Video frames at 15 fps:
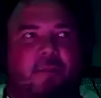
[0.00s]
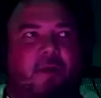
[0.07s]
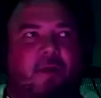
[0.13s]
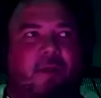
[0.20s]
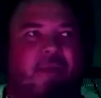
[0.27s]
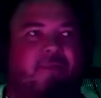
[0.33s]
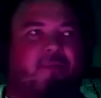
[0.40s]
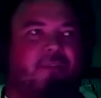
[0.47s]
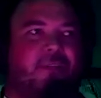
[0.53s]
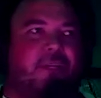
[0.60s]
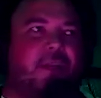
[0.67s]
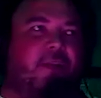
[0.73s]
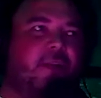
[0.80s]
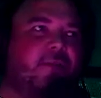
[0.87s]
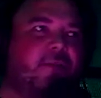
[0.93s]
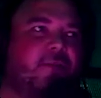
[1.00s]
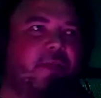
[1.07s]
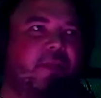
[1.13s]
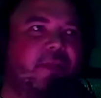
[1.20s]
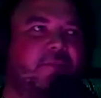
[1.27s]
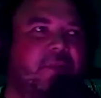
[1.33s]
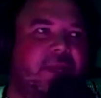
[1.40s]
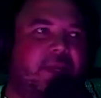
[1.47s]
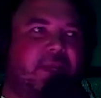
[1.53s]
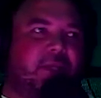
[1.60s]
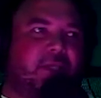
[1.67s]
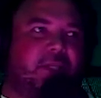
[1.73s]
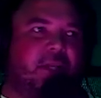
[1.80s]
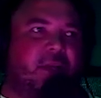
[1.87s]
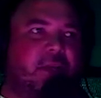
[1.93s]
Okay, food security to me
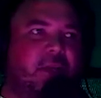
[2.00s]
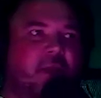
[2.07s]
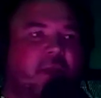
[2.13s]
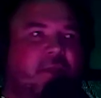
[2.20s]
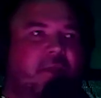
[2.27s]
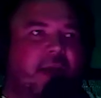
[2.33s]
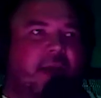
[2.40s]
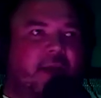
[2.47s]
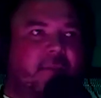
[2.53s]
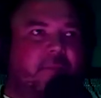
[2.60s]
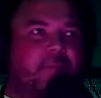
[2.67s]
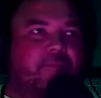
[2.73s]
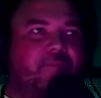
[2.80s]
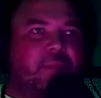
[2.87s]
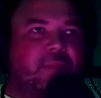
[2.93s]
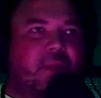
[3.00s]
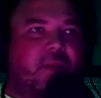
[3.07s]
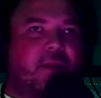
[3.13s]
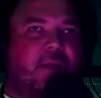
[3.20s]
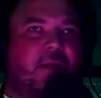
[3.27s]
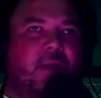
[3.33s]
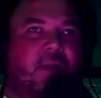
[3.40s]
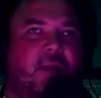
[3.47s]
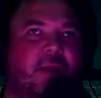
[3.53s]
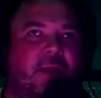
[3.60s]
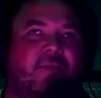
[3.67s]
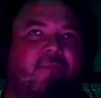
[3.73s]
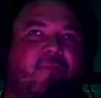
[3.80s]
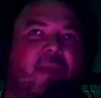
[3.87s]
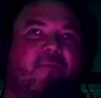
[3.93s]
means that,
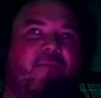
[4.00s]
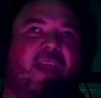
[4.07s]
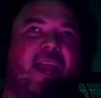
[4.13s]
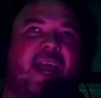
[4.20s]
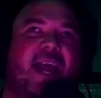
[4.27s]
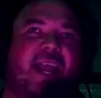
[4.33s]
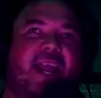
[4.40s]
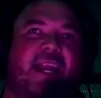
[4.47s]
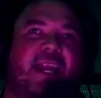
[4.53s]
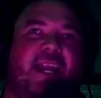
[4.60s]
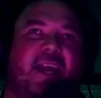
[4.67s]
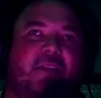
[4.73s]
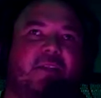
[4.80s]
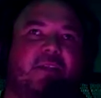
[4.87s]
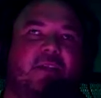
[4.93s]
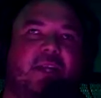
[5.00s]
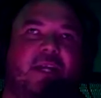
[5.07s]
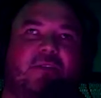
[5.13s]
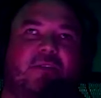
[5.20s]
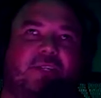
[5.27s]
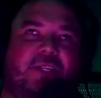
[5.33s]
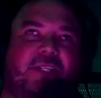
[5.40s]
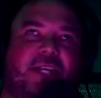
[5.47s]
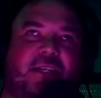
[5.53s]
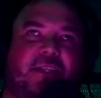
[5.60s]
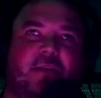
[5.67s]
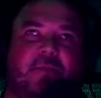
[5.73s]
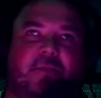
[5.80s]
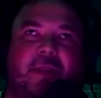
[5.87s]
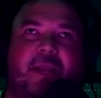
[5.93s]
okay, if we had any natural
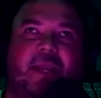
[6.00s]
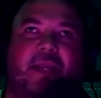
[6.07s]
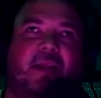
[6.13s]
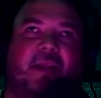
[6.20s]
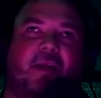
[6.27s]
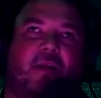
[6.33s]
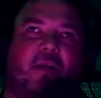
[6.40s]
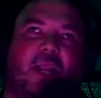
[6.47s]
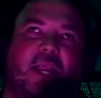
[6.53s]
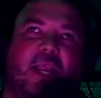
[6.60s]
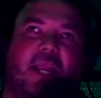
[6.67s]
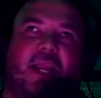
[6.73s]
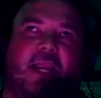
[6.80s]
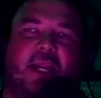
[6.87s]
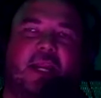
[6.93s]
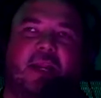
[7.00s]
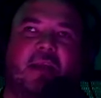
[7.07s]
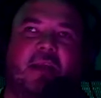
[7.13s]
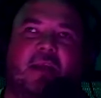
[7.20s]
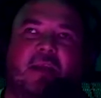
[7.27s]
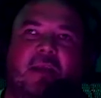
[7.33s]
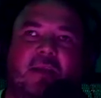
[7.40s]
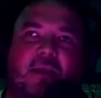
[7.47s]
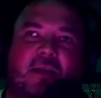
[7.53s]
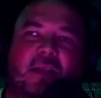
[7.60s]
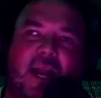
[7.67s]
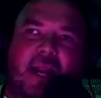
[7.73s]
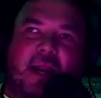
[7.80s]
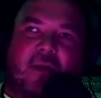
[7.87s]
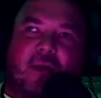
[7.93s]
disaster, be it a hurricane,
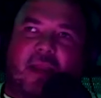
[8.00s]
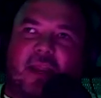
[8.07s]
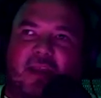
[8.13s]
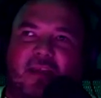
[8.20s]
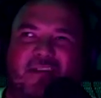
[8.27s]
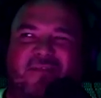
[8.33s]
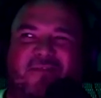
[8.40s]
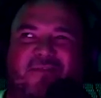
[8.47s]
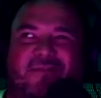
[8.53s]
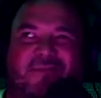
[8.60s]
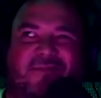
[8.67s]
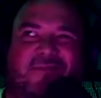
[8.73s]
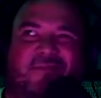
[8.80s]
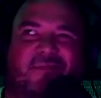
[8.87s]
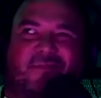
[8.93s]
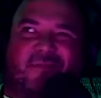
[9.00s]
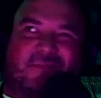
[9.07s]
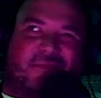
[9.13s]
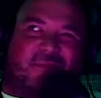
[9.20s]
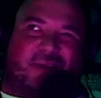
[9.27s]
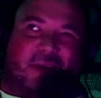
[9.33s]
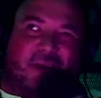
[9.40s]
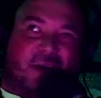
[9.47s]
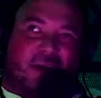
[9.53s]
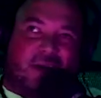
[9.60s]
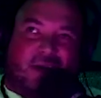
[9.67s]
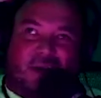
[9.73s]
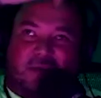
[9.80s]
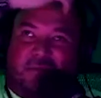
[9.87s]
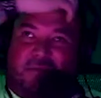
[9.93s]
tidal wave,
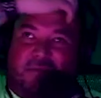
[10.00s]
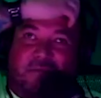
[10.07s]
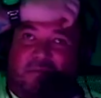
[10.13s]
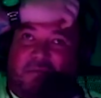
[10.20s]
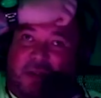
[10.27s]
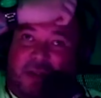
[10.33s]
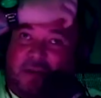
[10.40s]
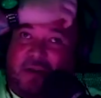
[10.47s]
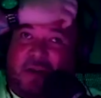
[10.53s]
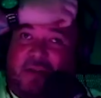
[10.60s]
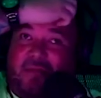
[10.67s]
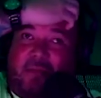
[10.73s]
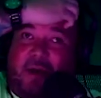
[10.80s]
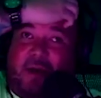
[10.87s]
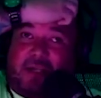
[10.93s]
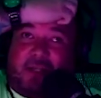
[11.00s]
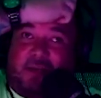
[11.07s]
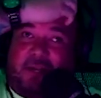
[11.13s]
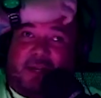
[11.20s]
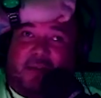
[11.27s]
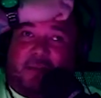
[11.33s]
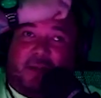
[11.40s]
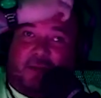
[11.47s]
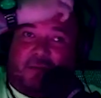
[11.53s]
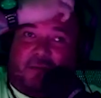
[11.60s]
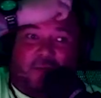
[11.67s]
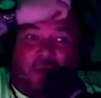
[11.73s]
it could even possibly come down to a